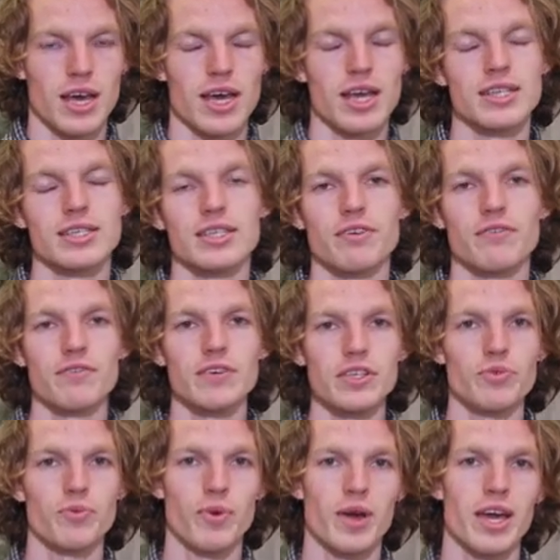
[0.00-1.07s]
It's an
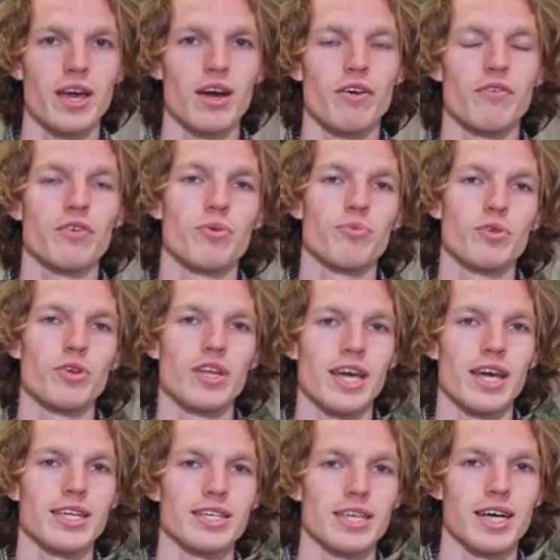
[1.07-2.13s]
efficient way of
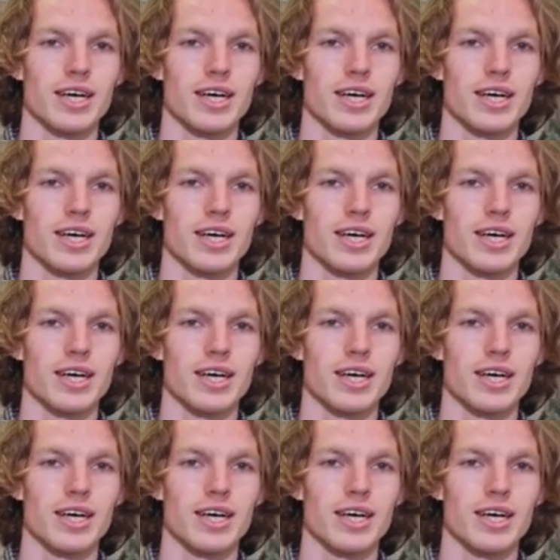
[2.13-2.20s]
communicating